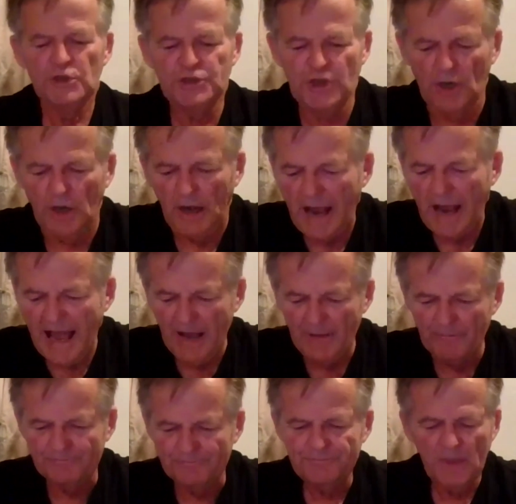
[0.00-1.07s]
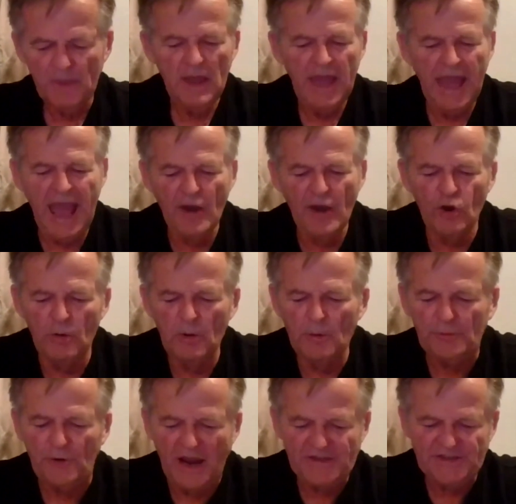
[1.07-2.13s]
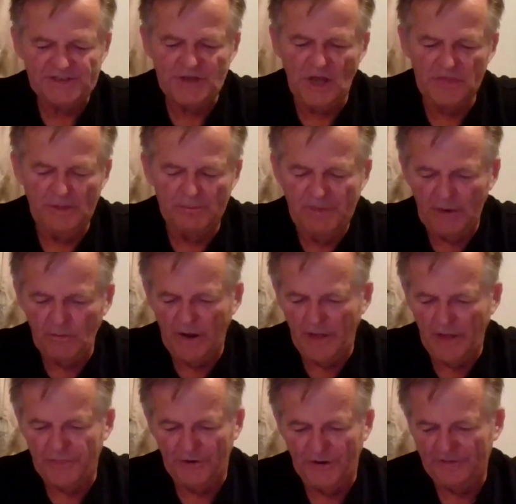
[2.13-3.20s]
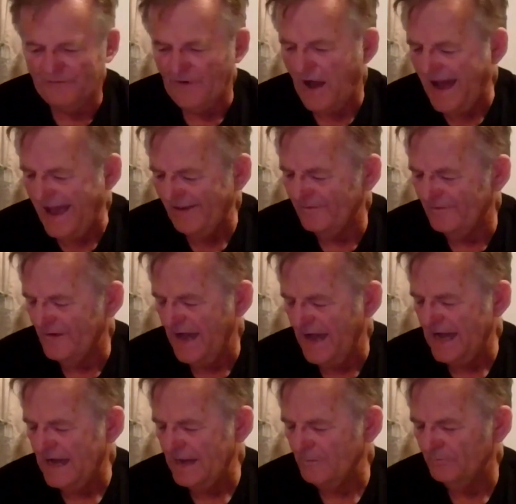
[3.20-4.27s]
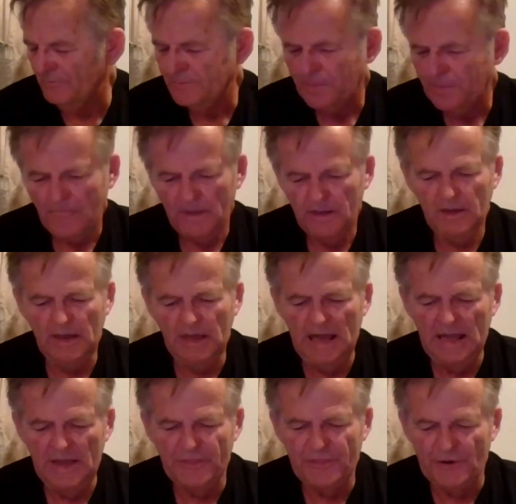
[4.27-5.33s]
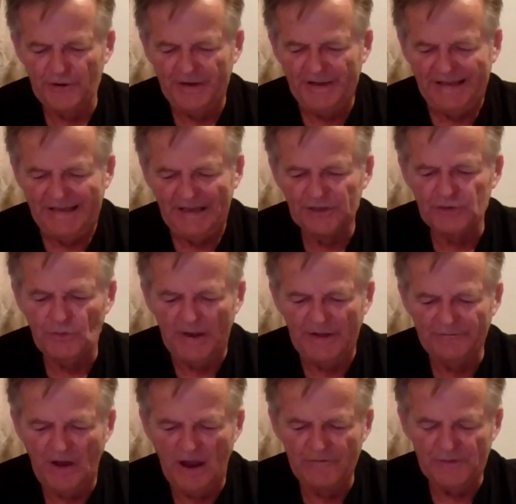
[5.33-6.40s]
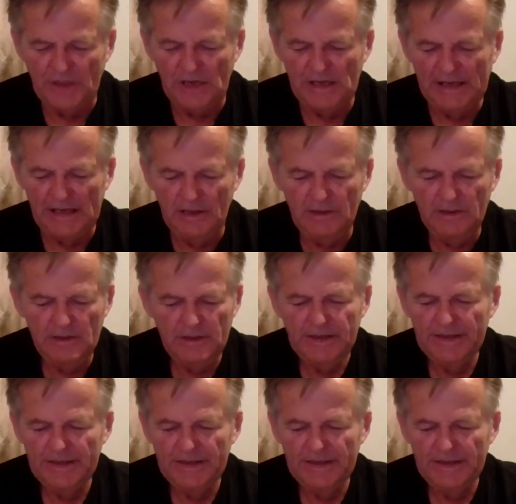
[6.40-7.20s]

Sure. Our normal prices on the big one are $35, $30, and $25 for the little.